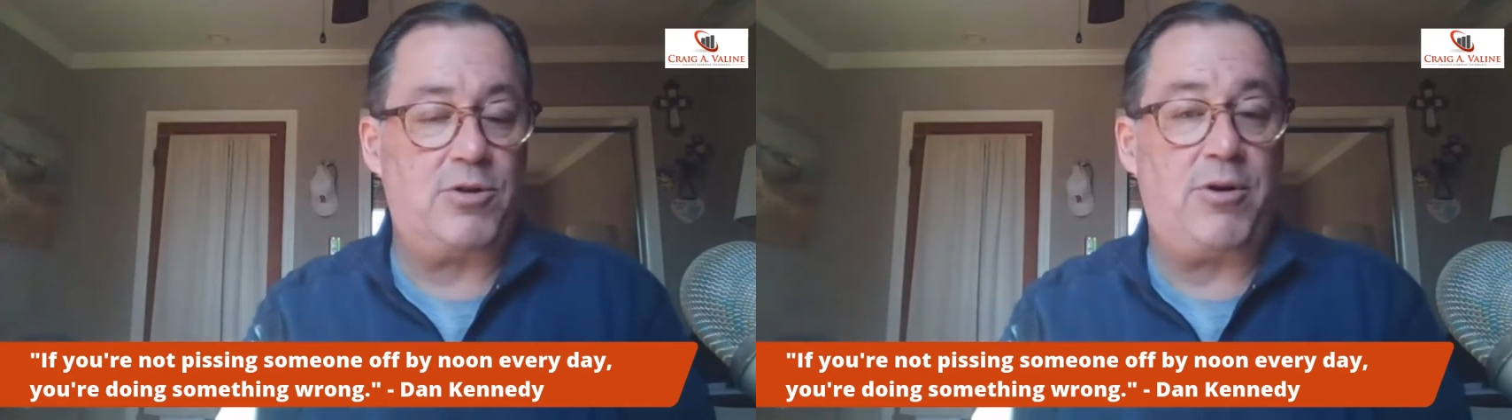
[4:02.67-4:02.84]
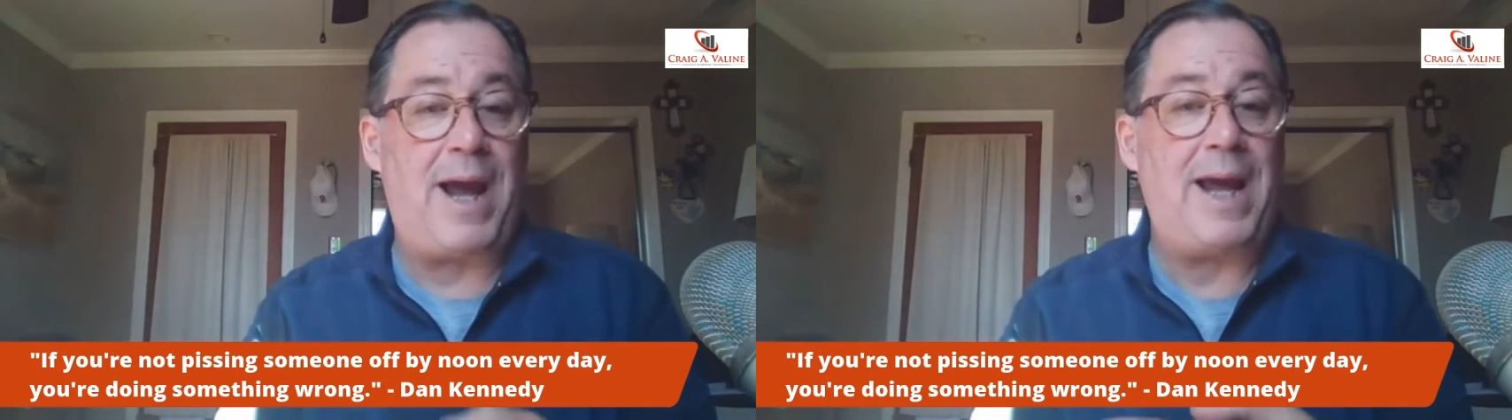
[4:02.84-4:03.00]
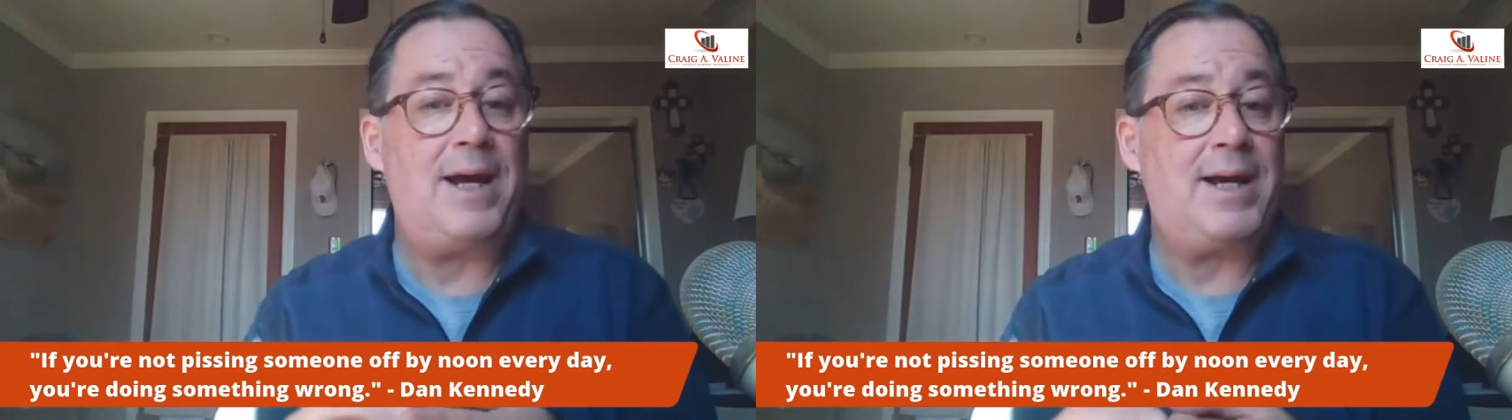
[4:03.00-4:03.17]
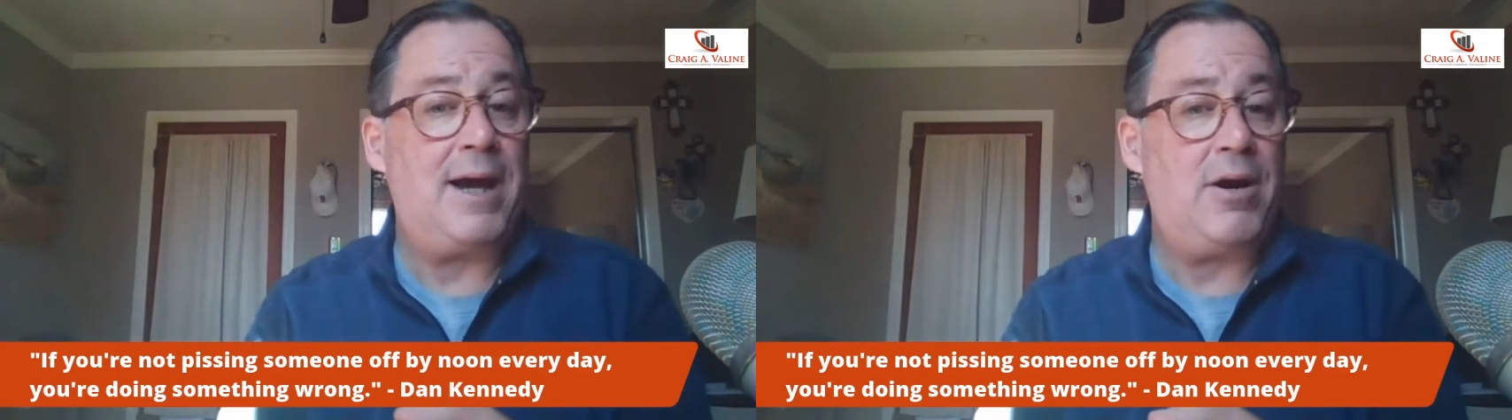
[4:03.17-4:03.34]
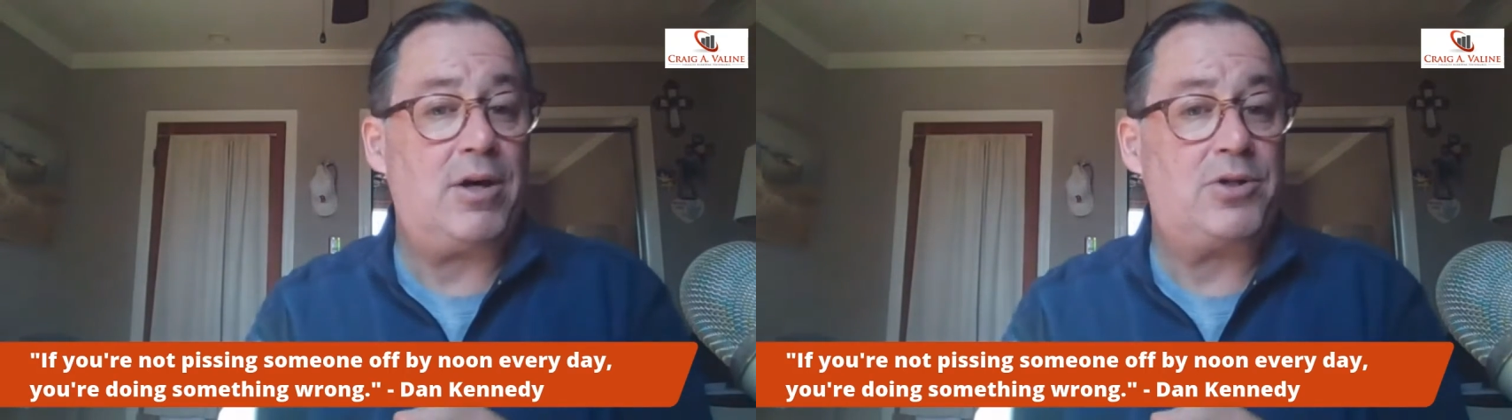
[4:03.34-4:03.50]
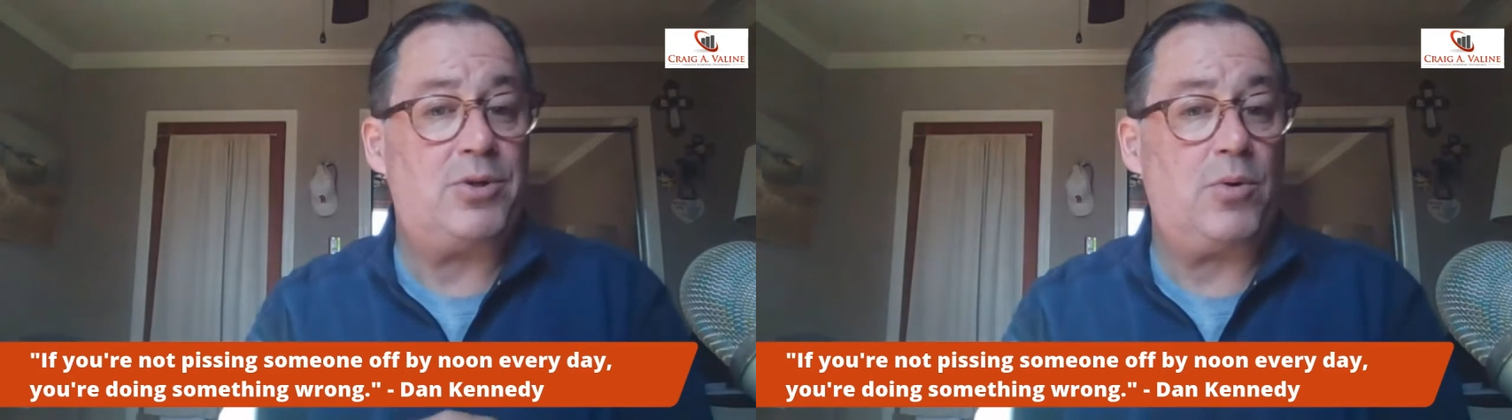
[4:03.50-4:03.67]
Create a
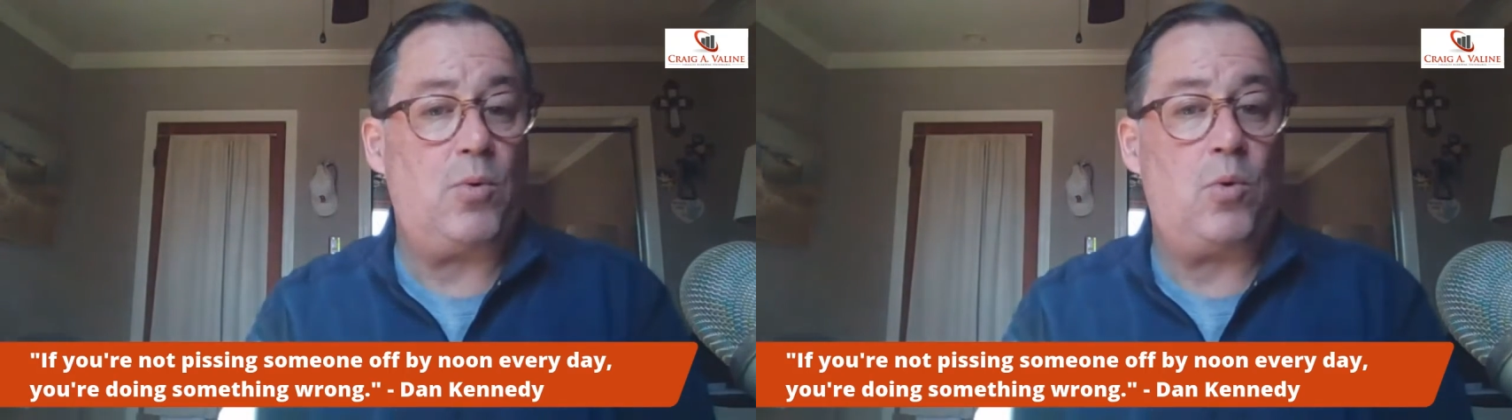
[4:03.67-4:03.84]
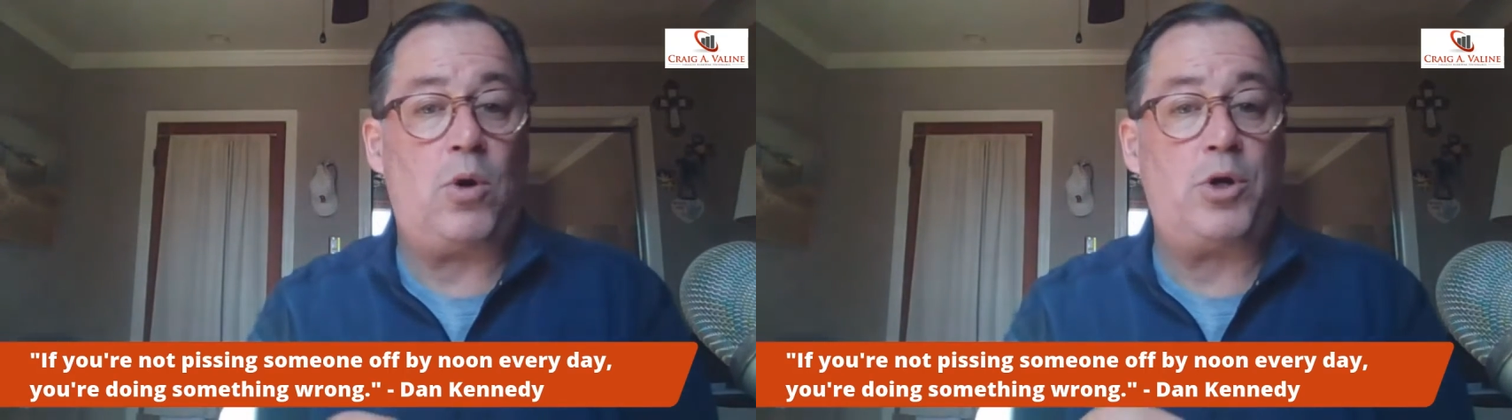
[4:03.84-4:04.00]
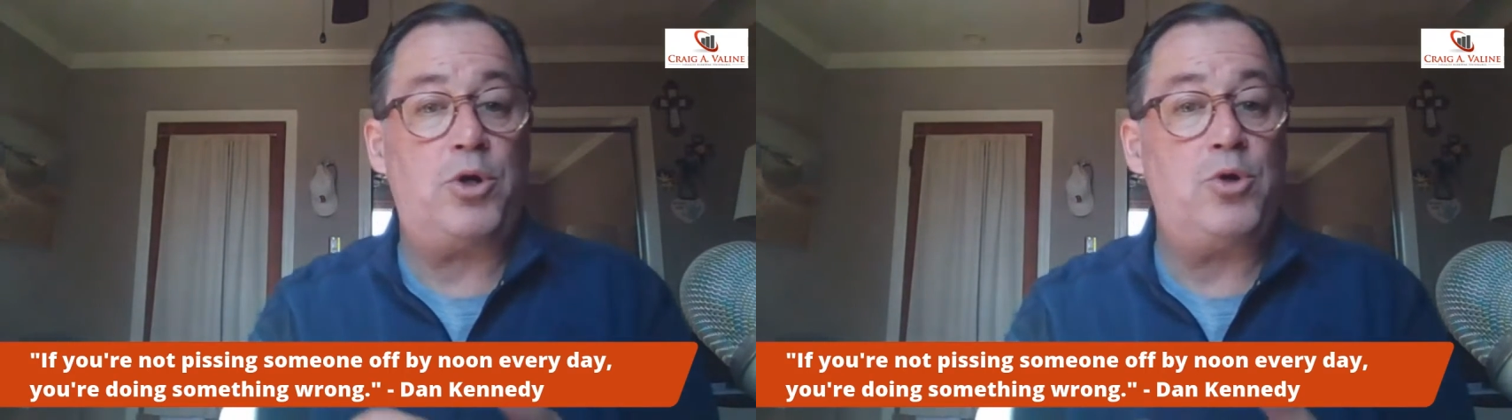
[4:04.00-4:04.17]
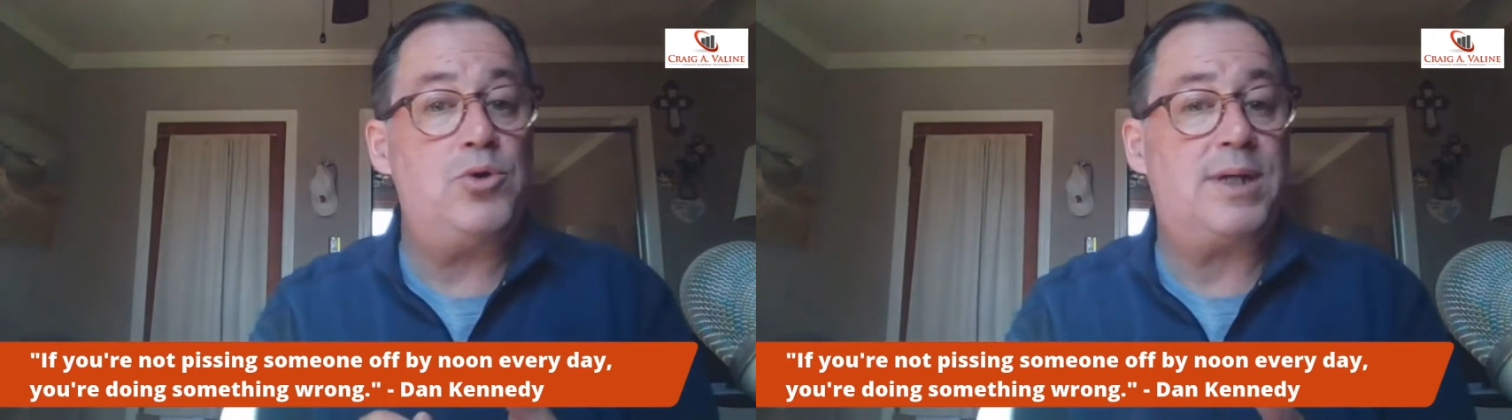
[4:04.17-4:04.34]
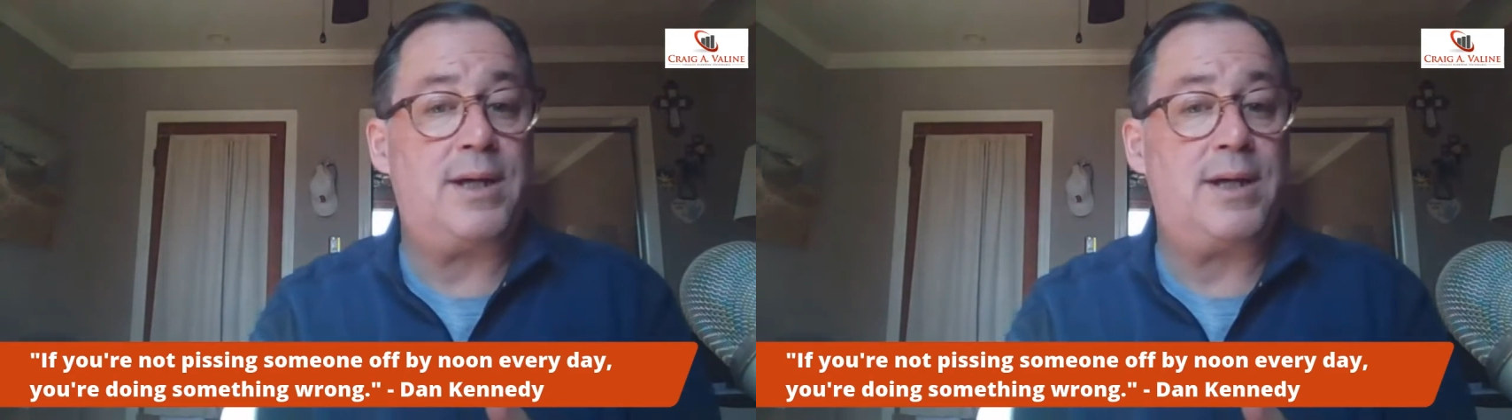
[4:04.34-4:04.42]
character or use